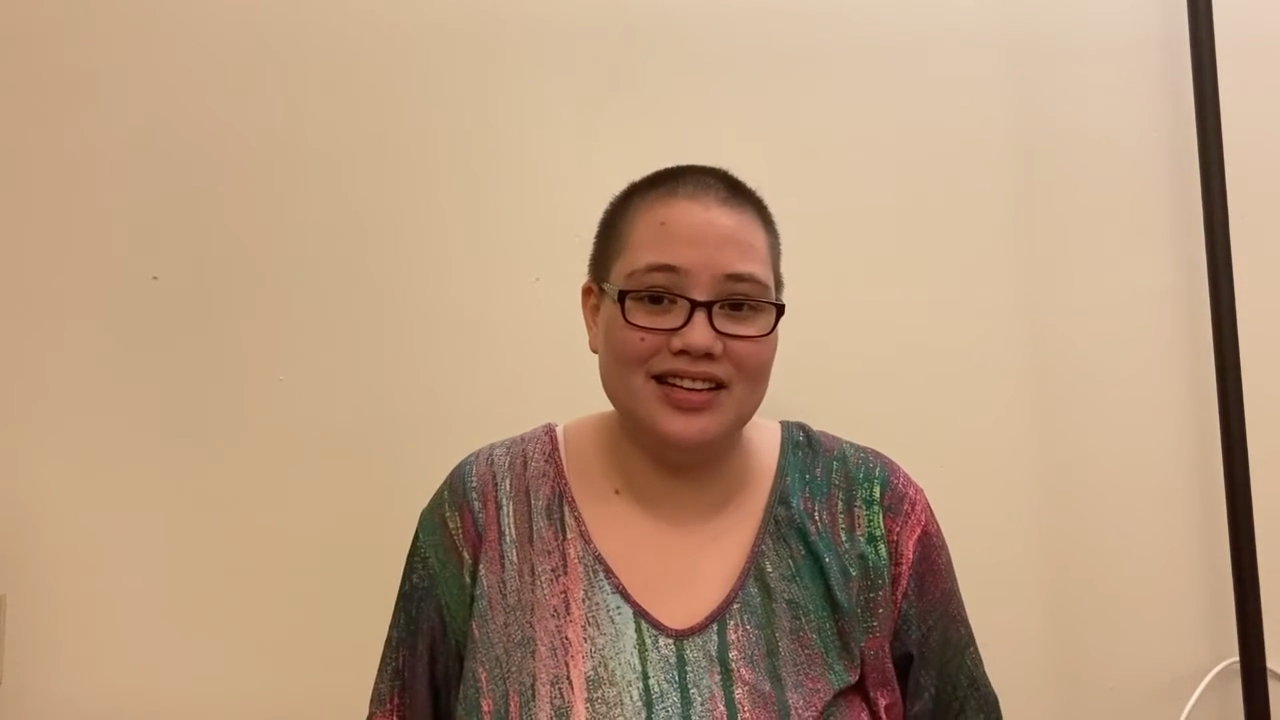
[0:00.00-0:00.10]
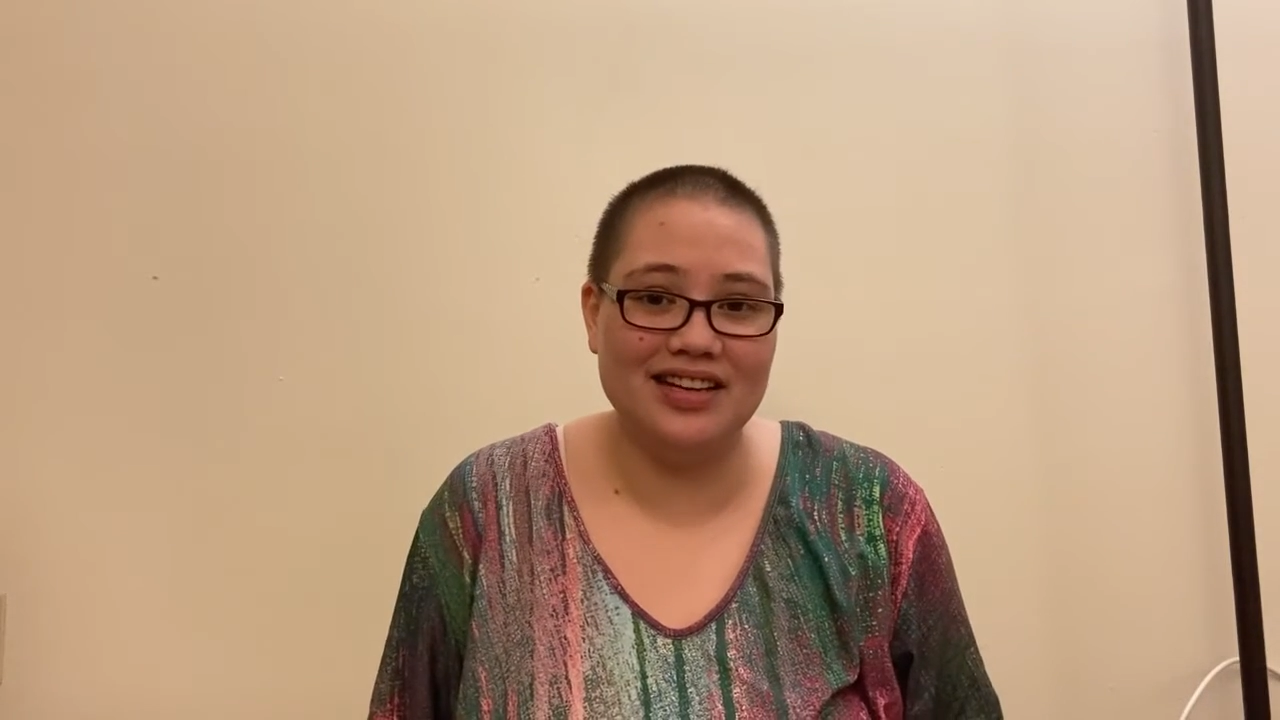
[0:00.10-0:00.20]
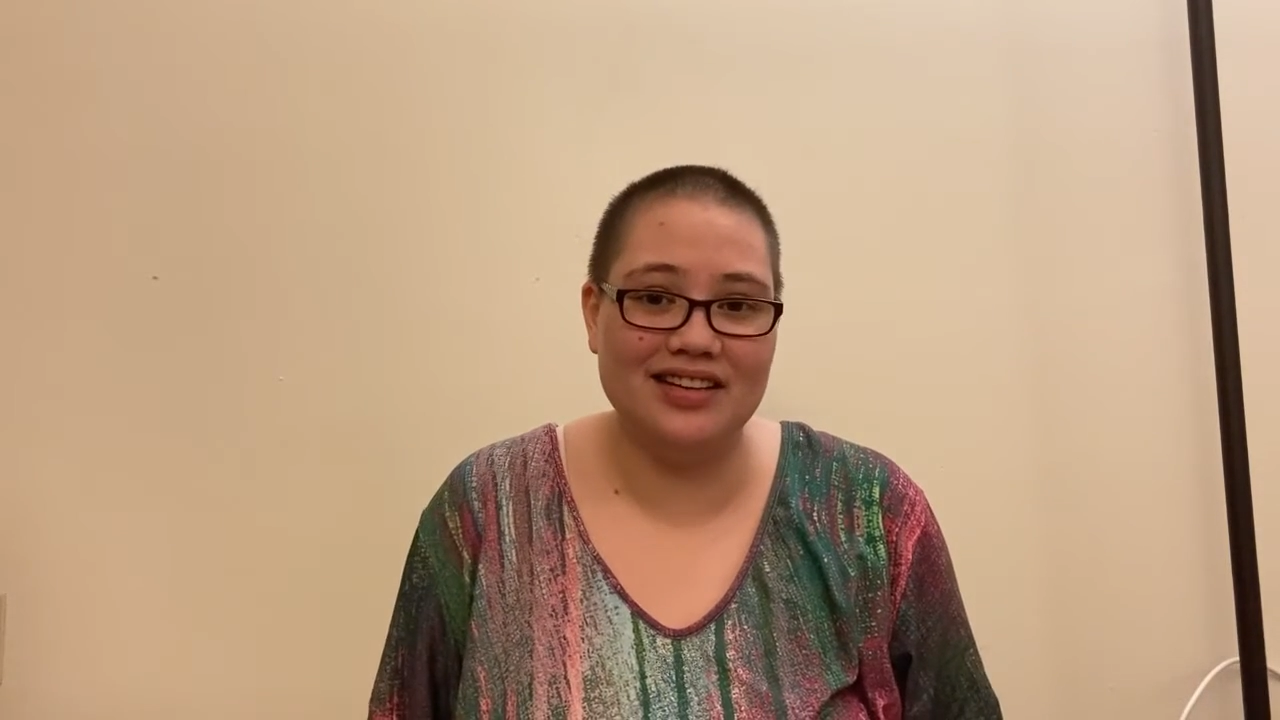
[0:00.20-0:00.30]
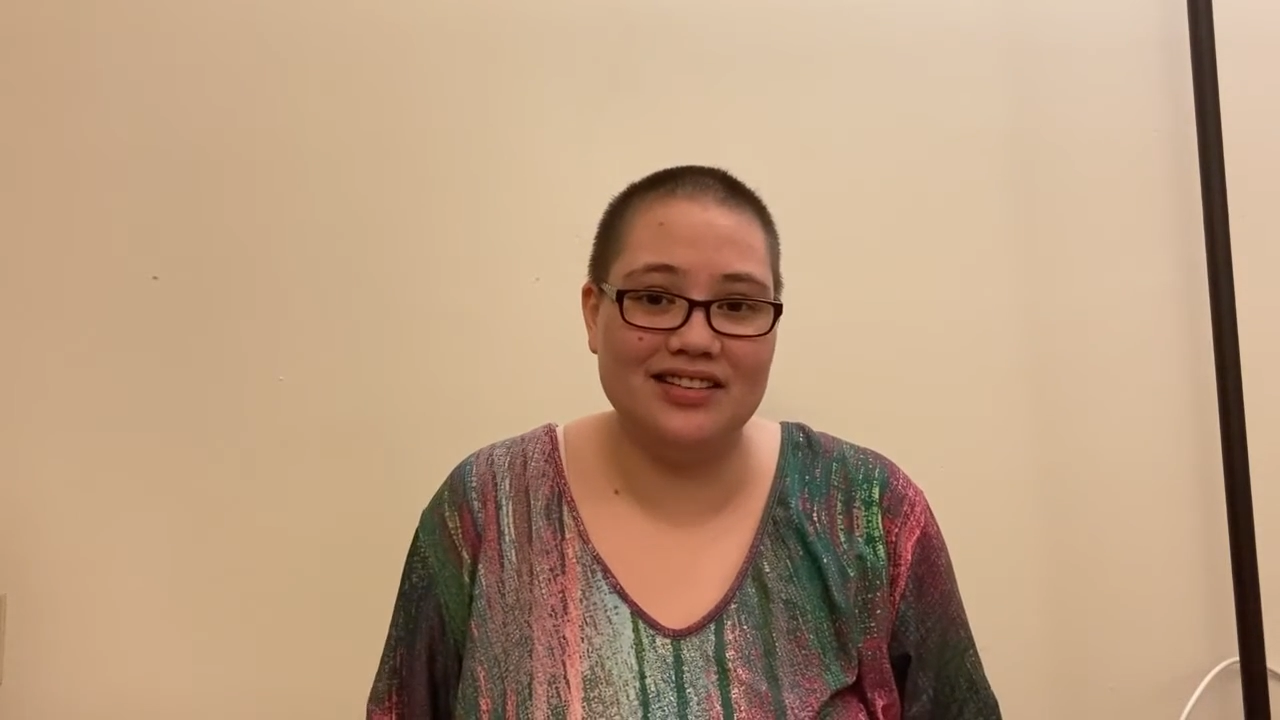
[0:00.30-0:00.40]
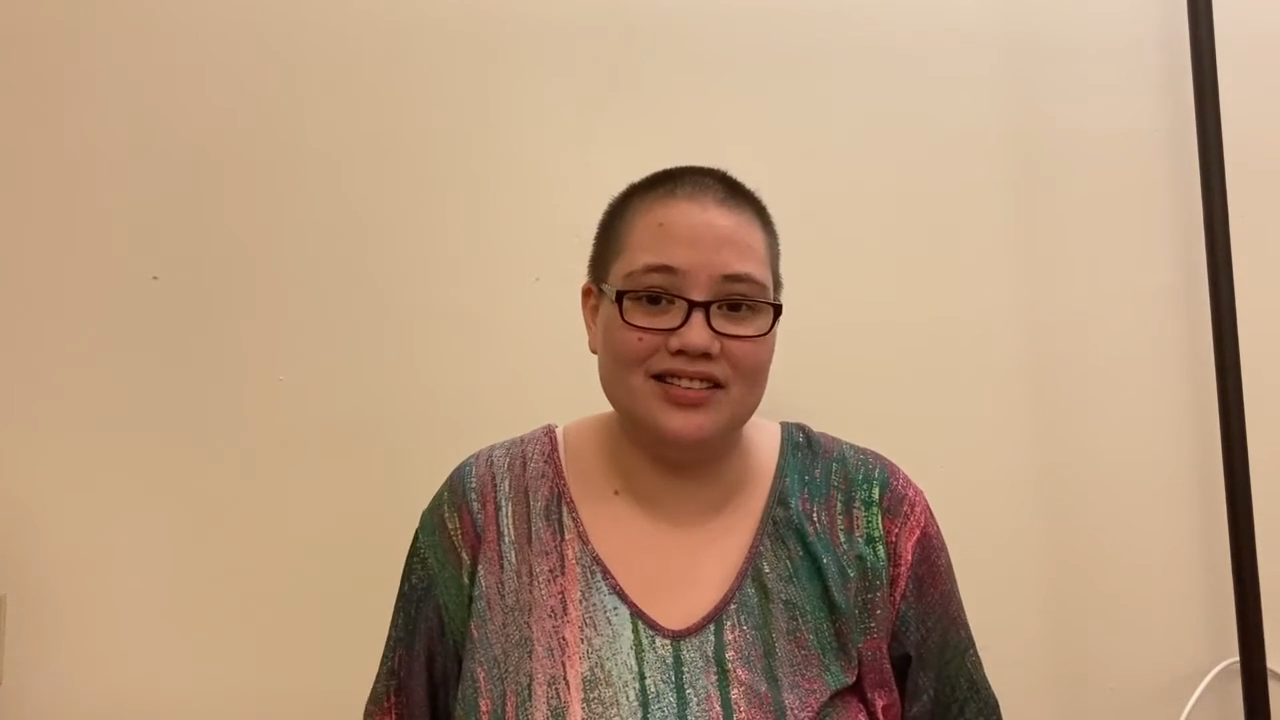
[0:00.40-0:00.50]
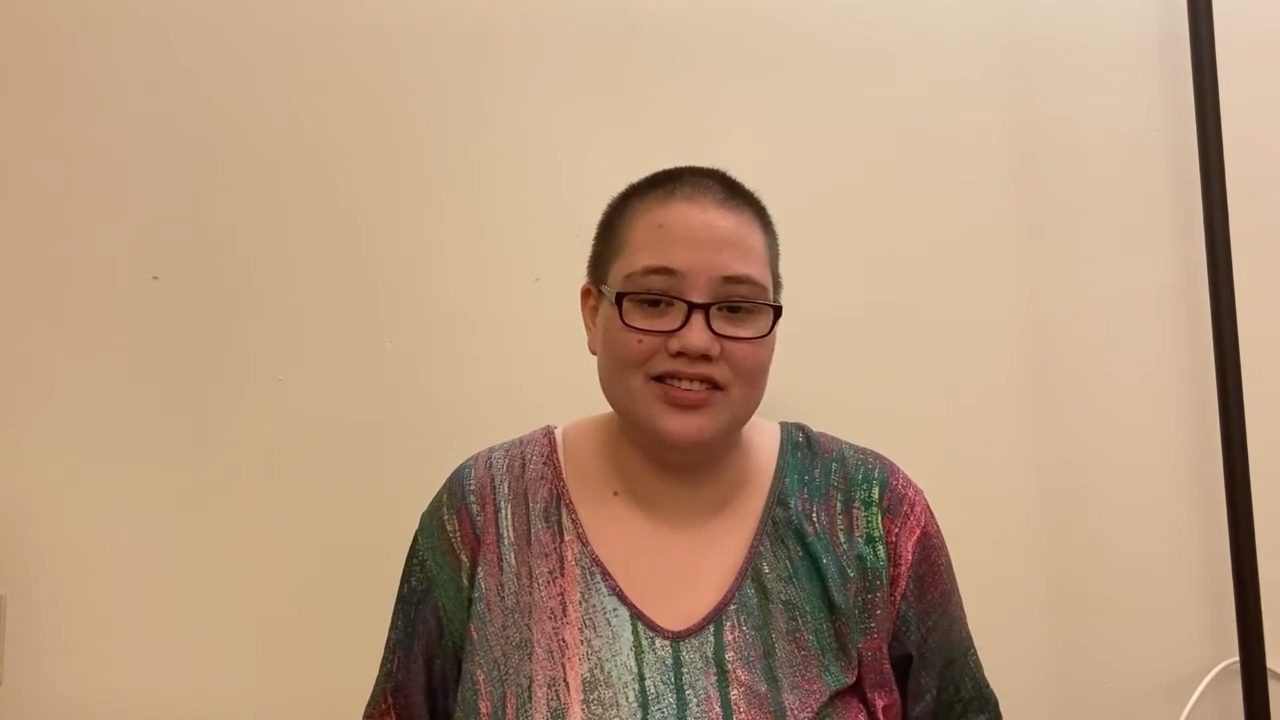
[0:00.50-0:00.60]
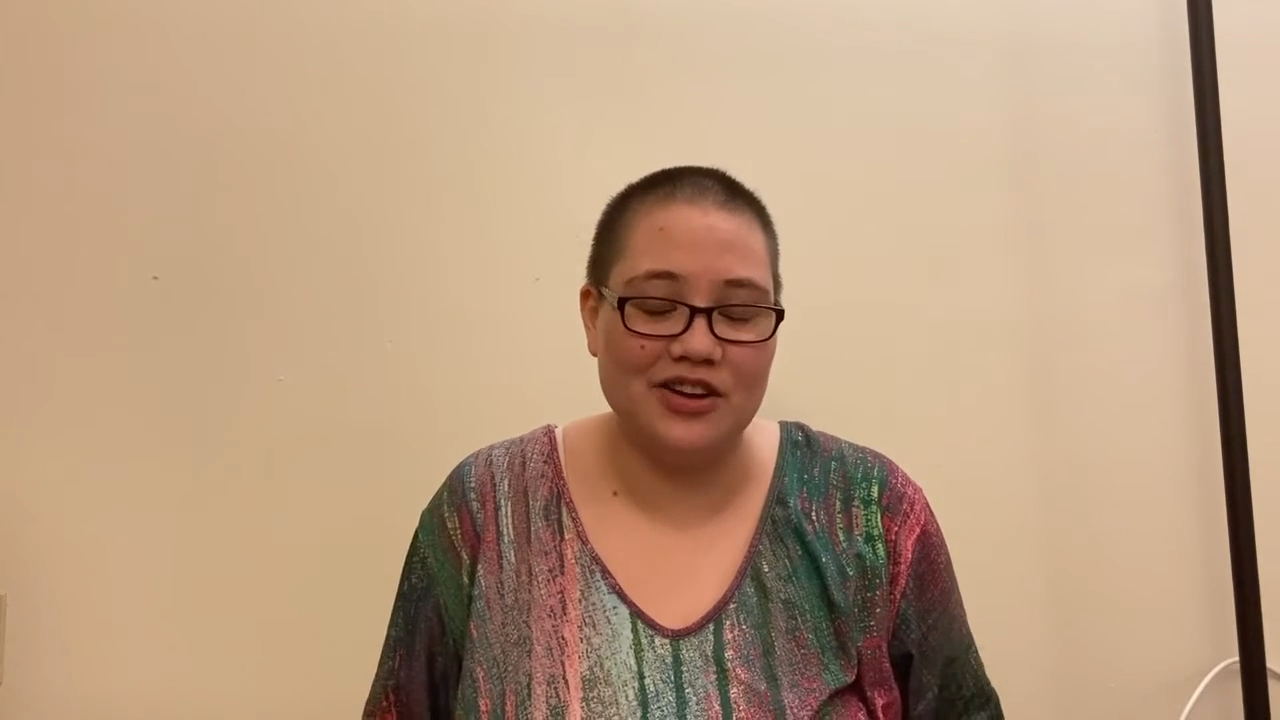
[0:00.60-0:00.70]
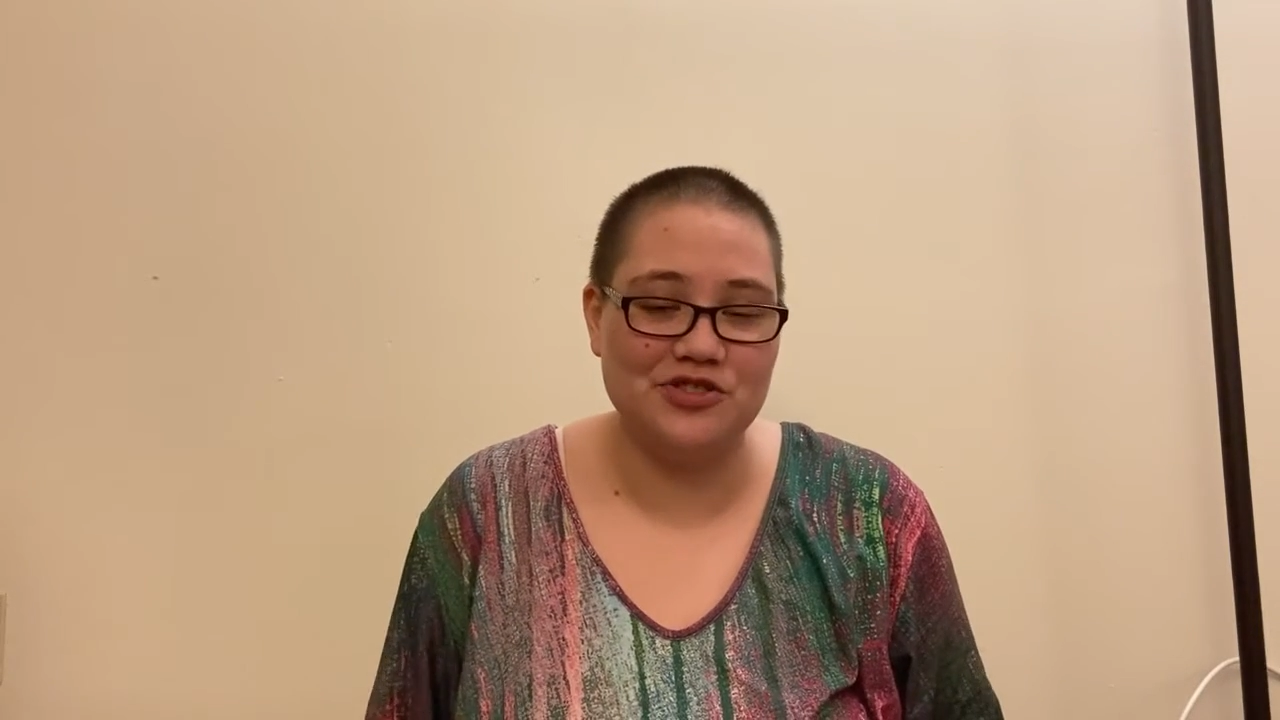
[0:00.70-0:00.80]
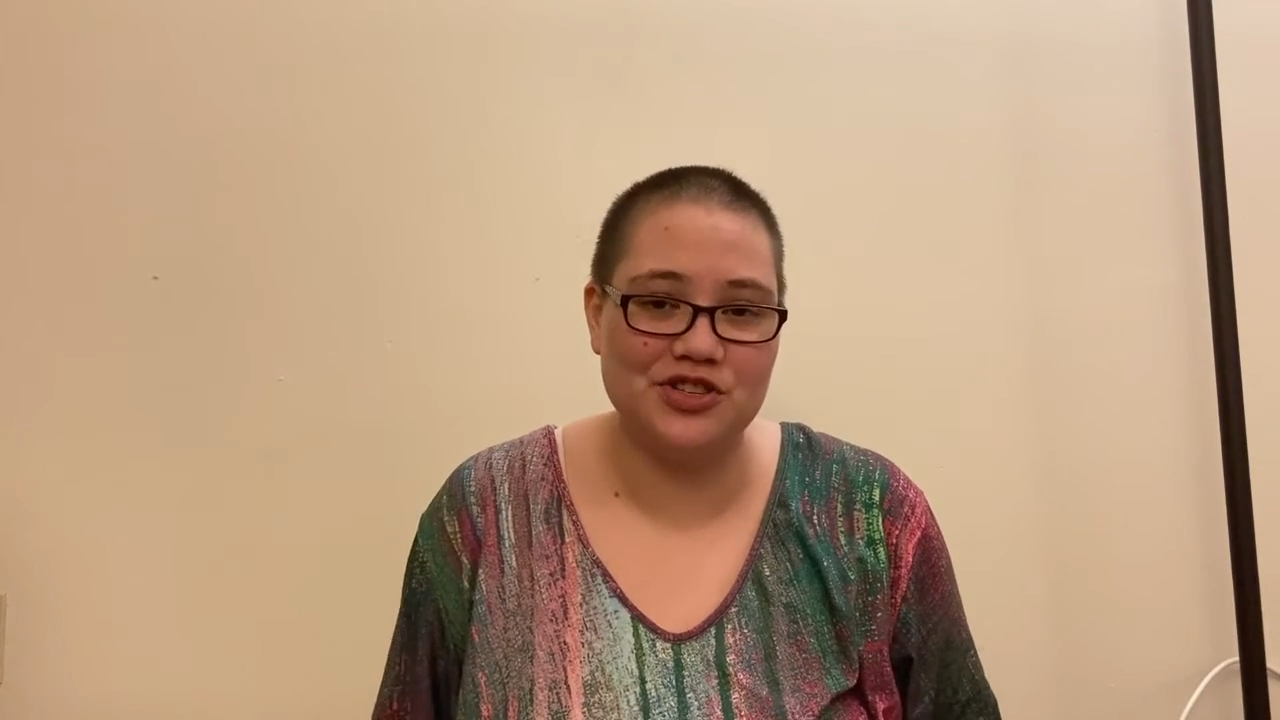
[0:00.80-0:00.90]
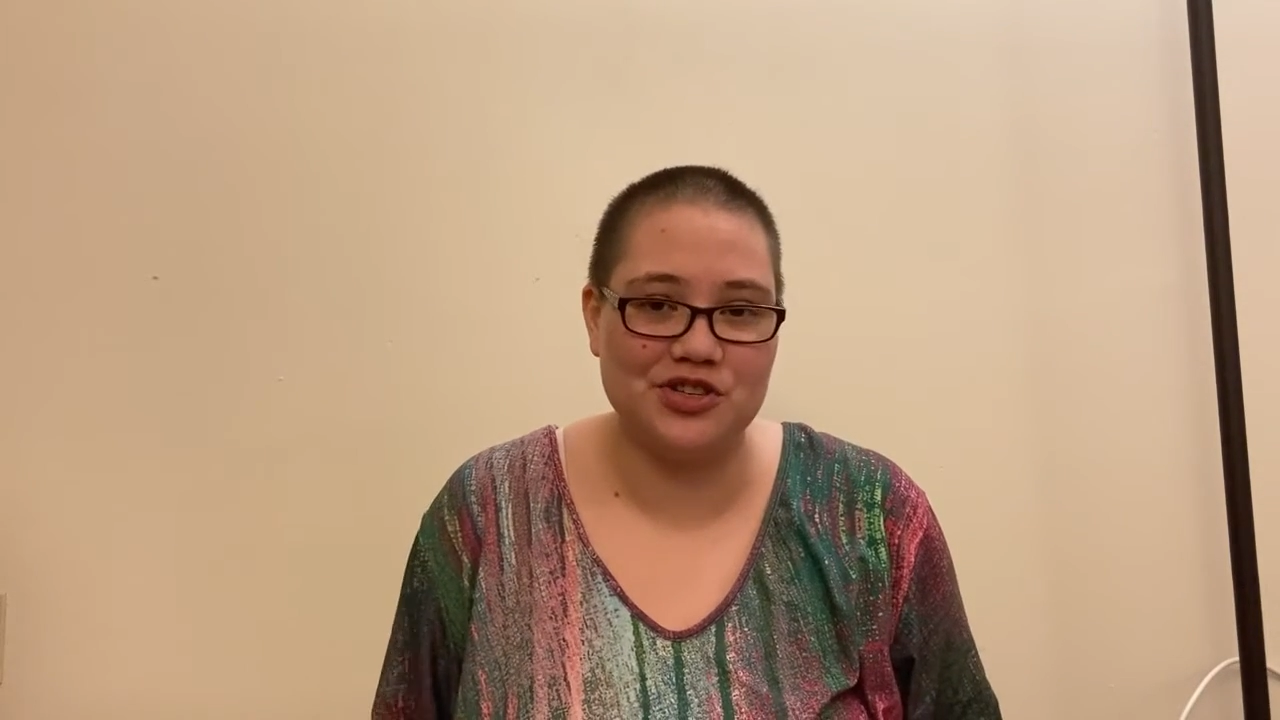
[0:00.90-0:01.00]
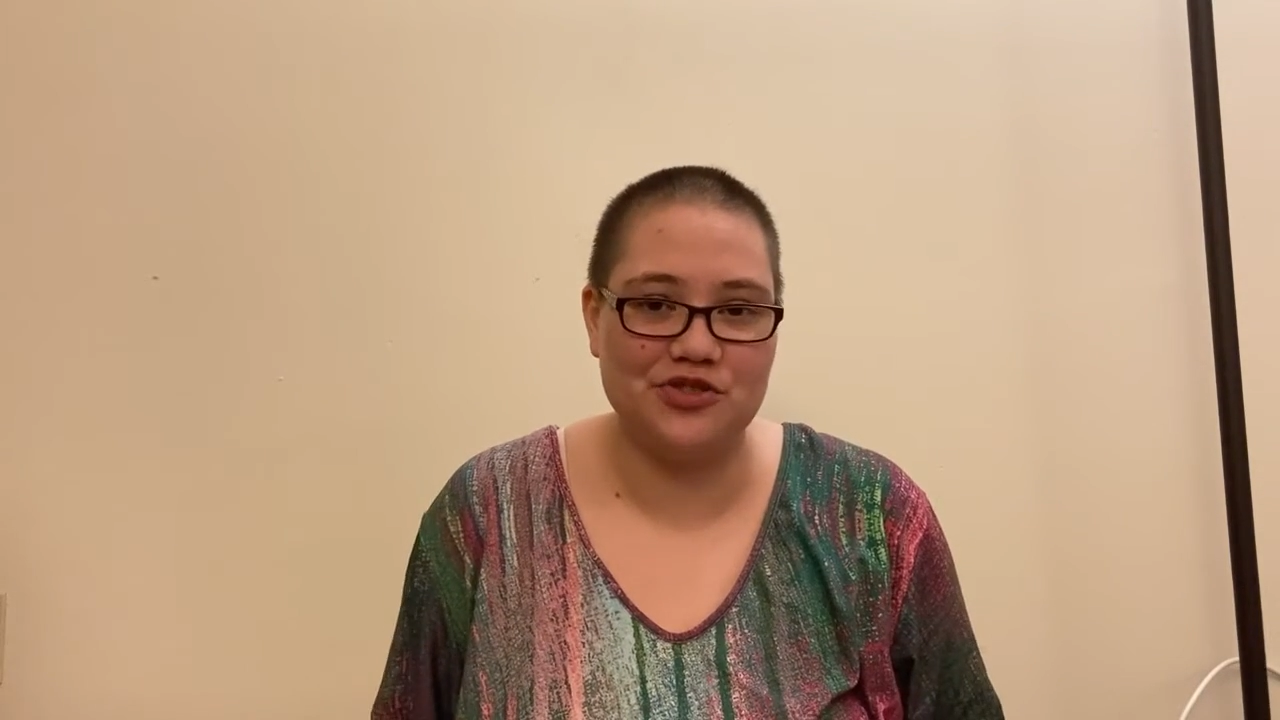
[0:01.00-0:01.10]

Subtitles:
in Dungeons and